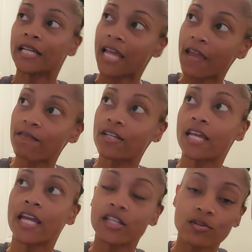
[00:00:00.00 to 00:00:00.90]
and every
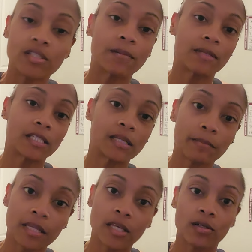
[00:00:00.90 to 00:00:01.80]
day do something to
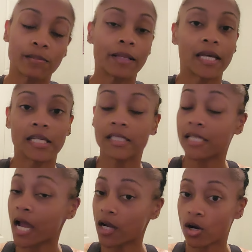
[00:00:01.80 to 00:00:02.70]
meet those plans.
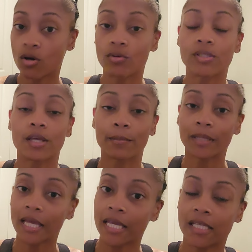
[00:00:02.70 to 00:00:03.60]
Not goals, they're
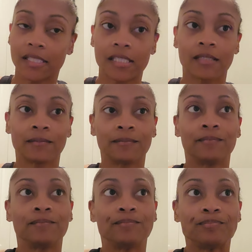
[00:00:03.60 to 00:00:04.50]
plans.
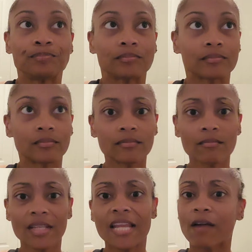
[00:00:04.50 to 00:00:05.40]

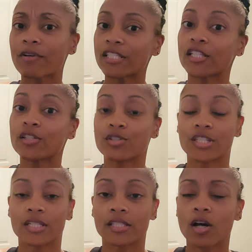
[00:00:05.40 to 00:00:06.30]
Not
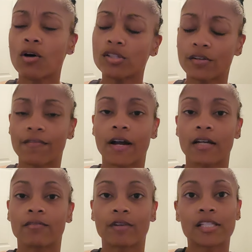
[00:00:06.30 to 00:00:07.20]
resolutions. Goals are
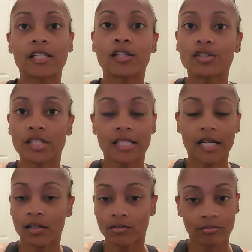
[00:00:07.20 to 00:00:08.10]
fine. Resolutions,
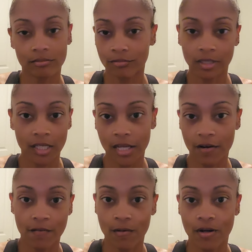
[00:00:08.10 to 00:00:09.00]
I don't really
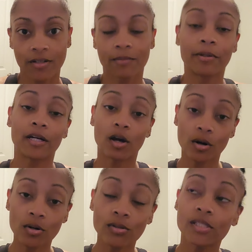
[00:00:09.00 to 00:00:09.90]
care for. But
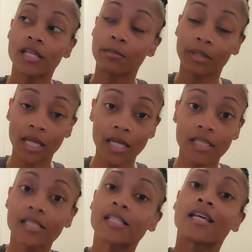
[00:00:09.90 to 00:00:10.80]
goals and
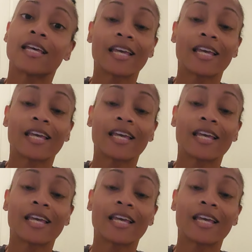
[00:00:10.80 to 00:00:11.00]
plans,